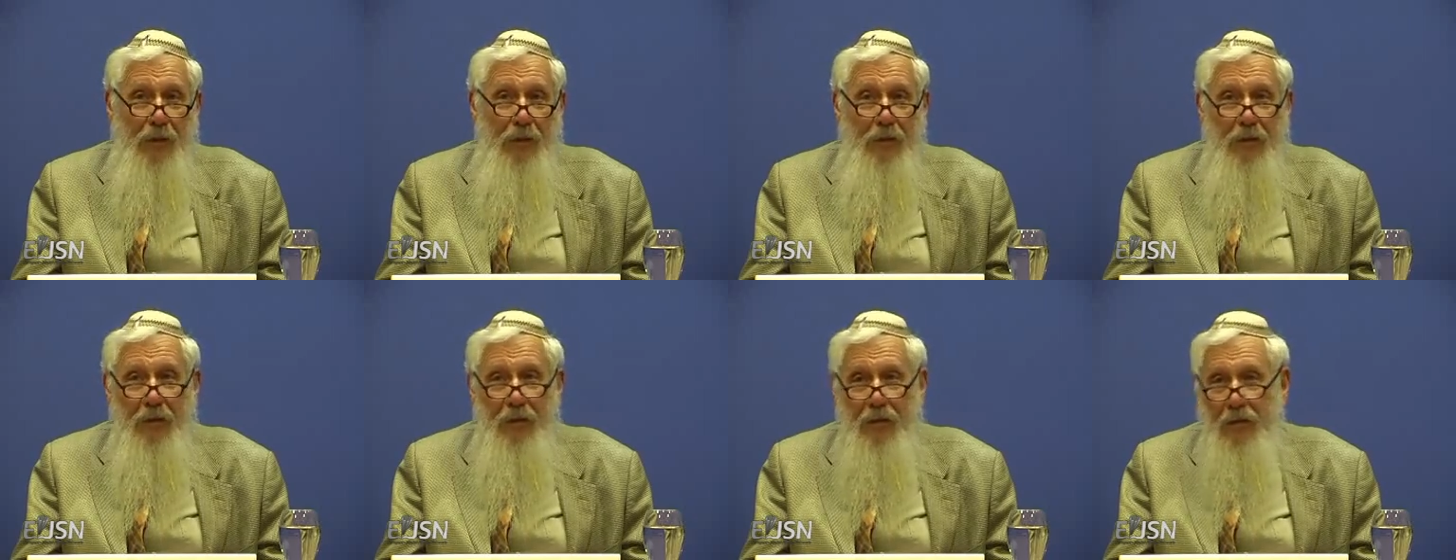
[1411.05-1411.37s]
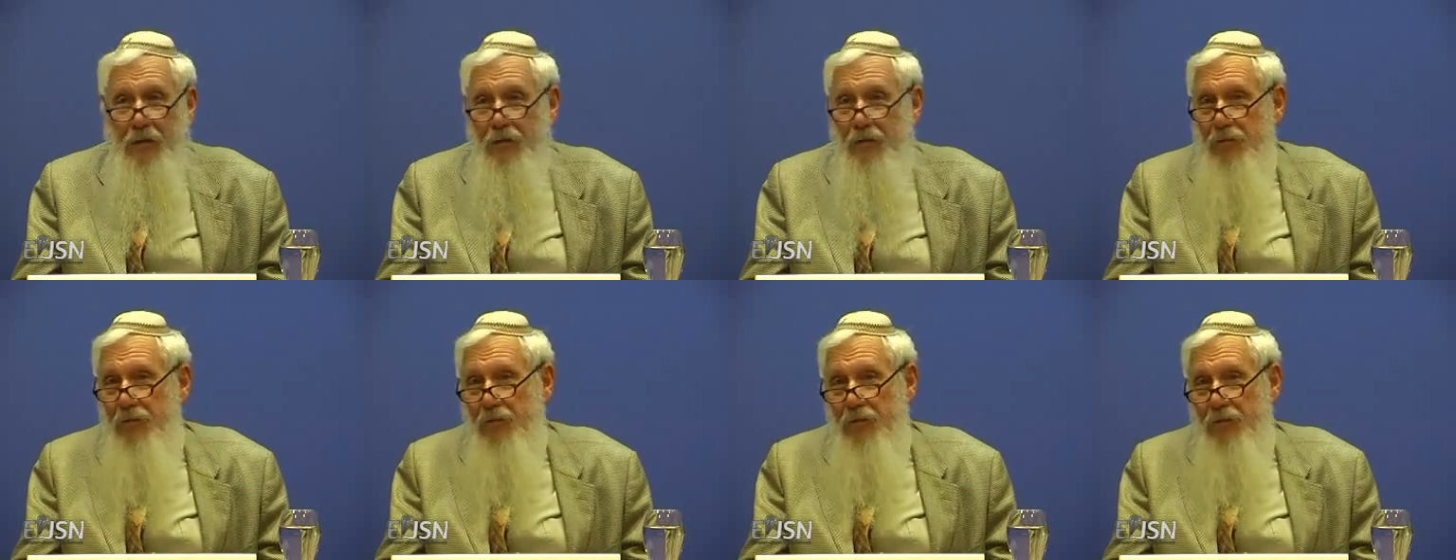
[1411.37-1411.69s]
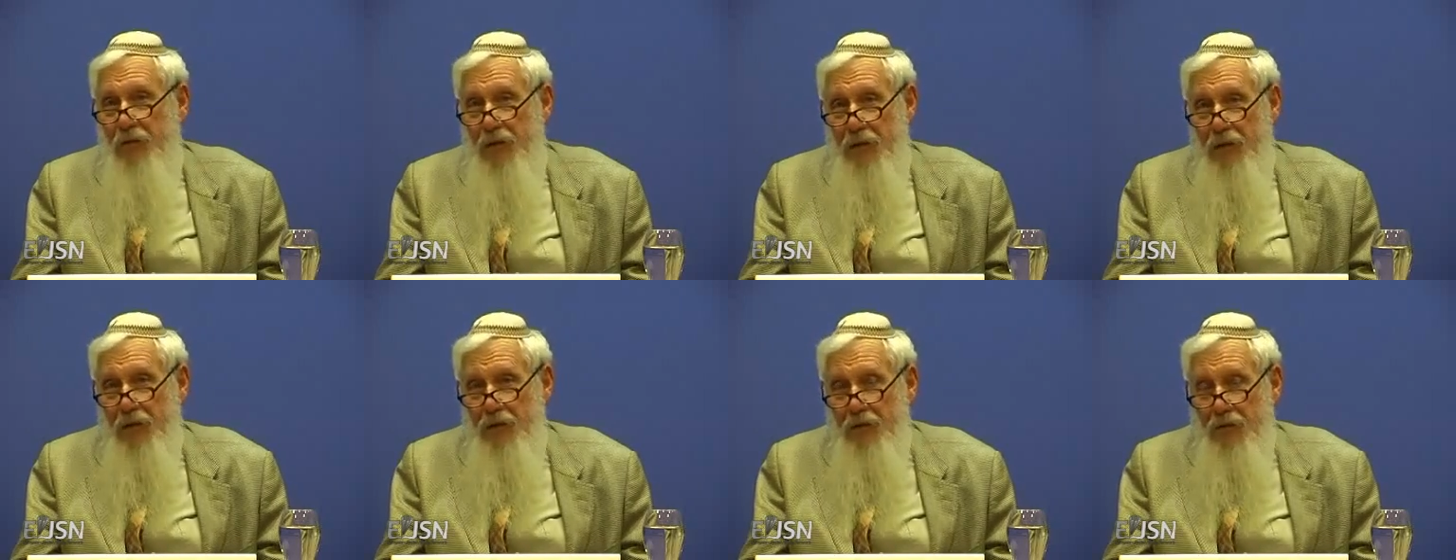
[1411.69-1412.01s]
at least
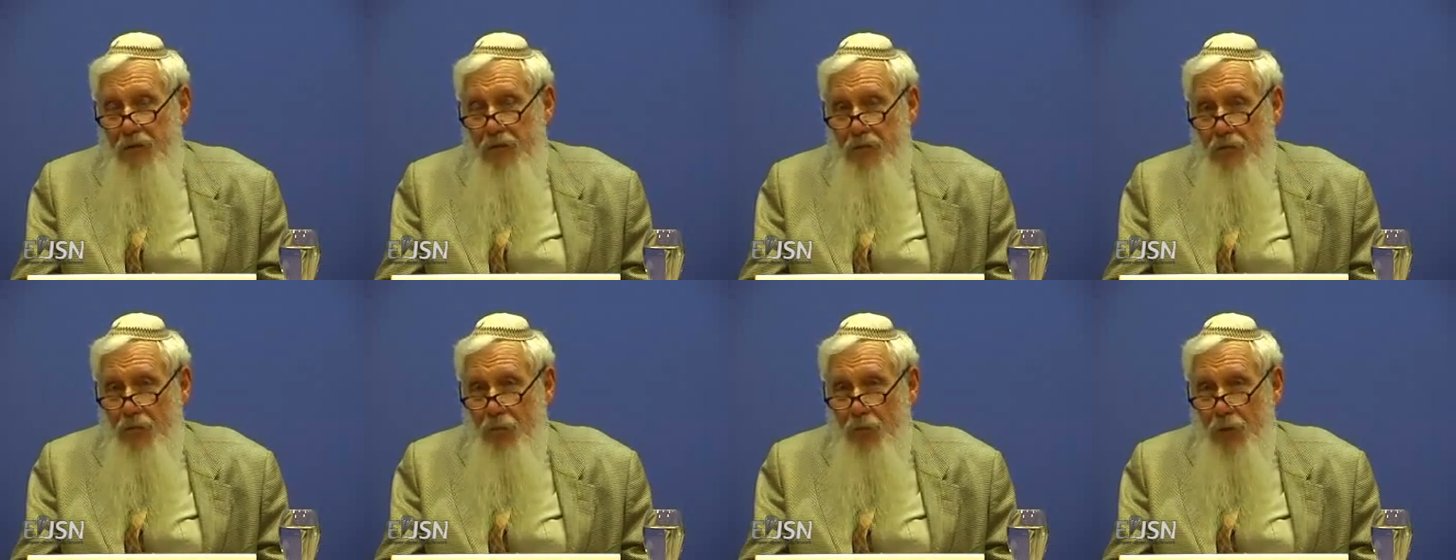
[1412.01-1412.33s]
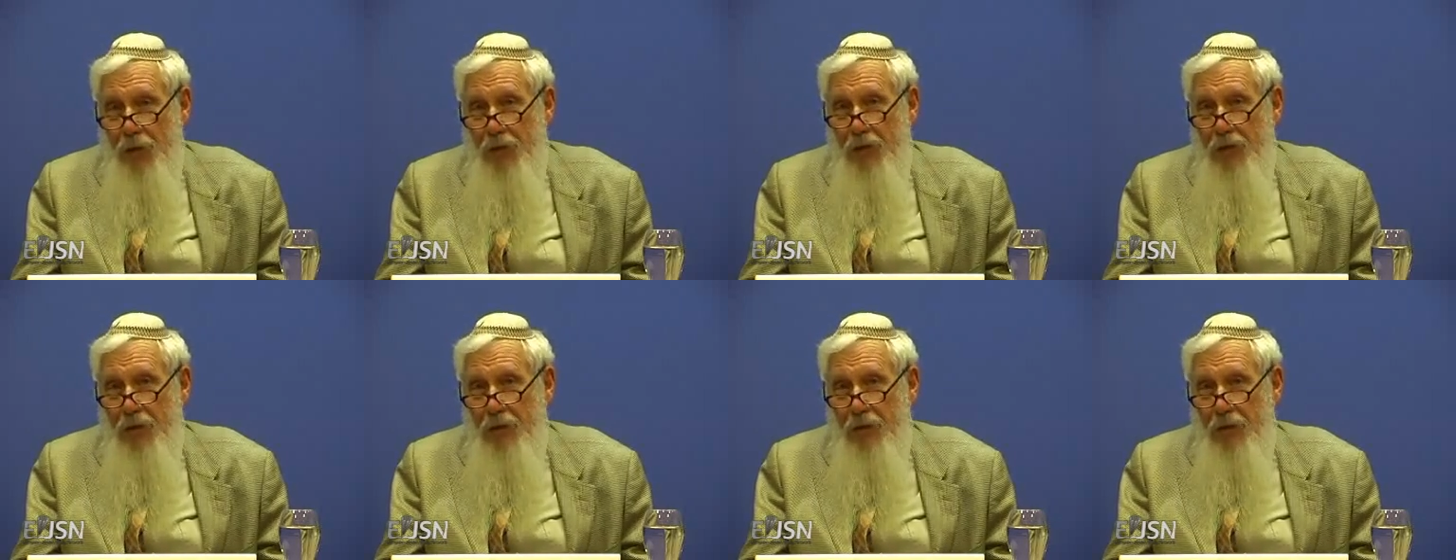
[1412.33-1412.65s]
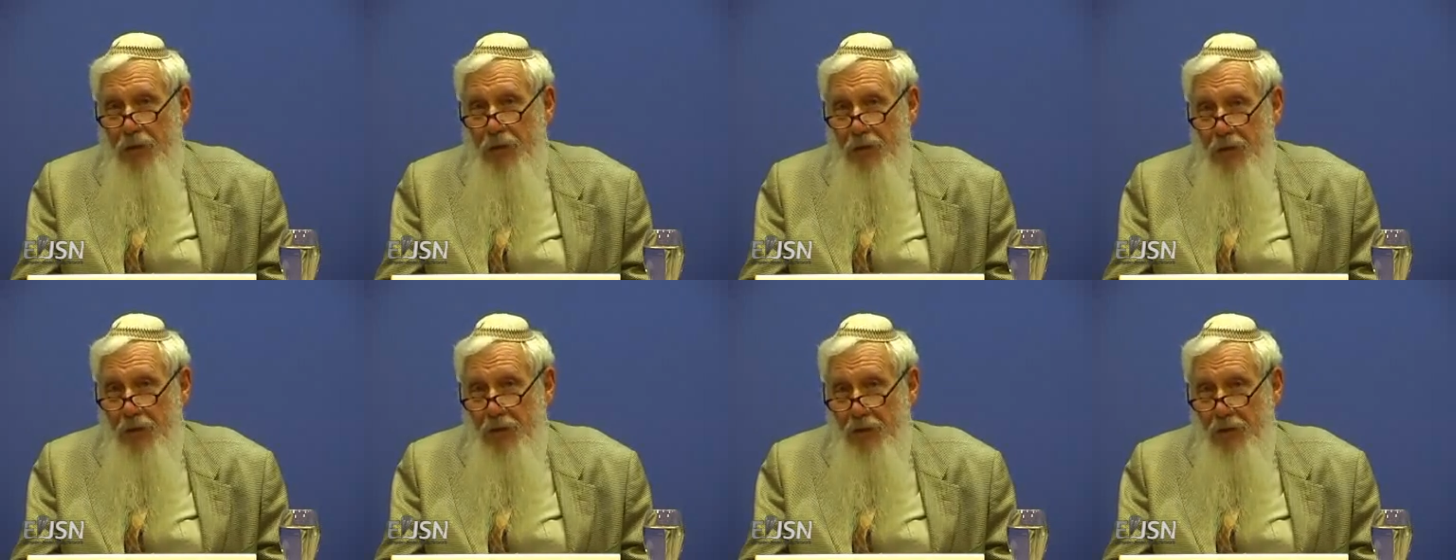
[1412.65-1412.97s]
10 to 20
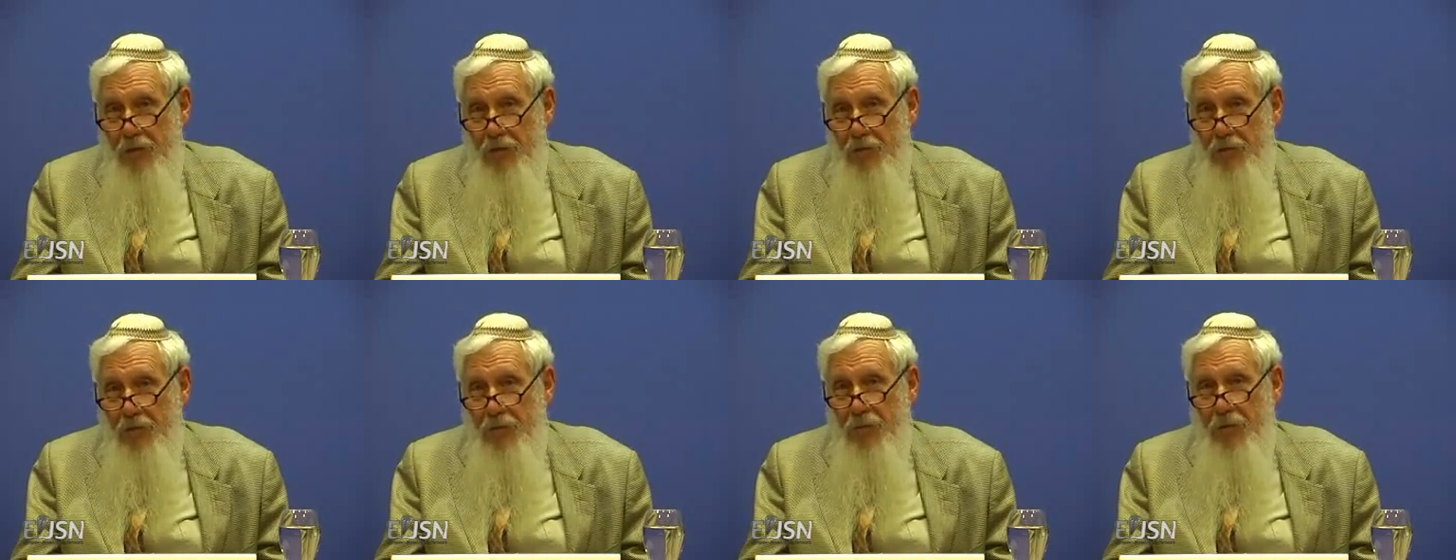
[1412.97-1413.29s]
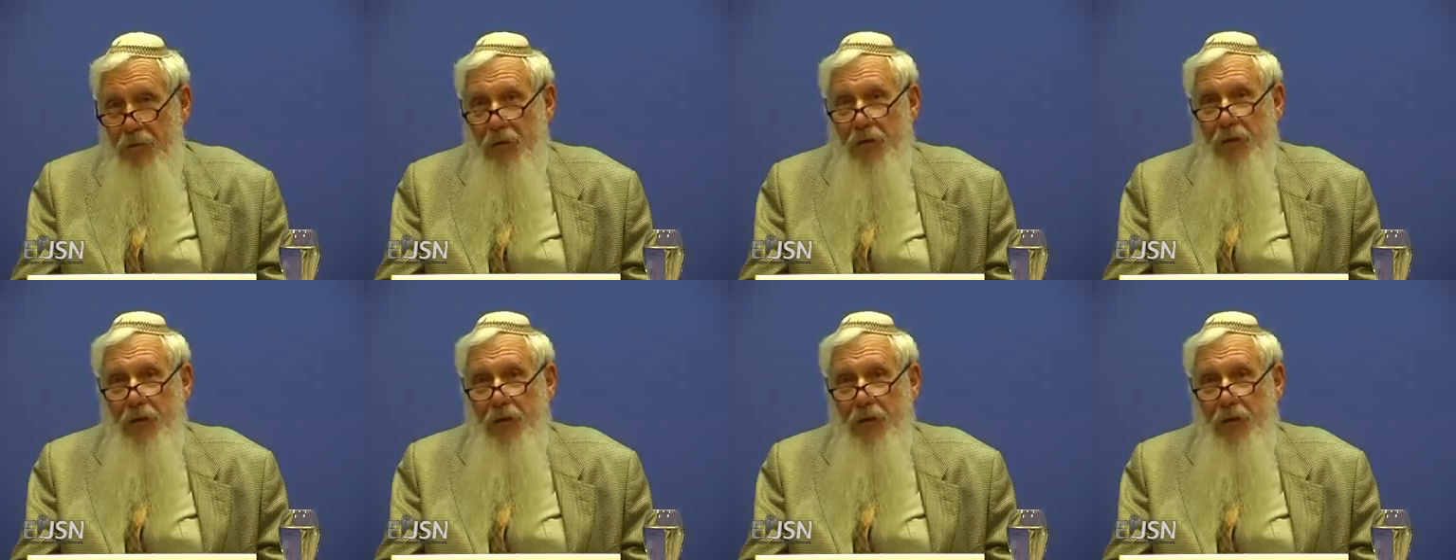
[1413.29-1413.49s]
years